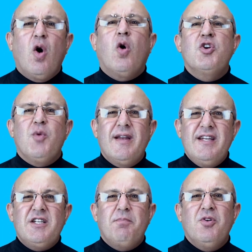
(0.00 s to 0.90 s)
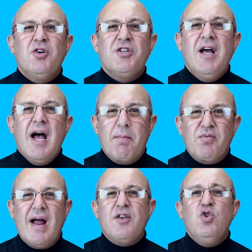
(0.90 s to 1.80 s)
or do I need to put a
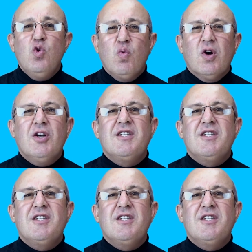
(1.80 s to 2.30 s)
brand new word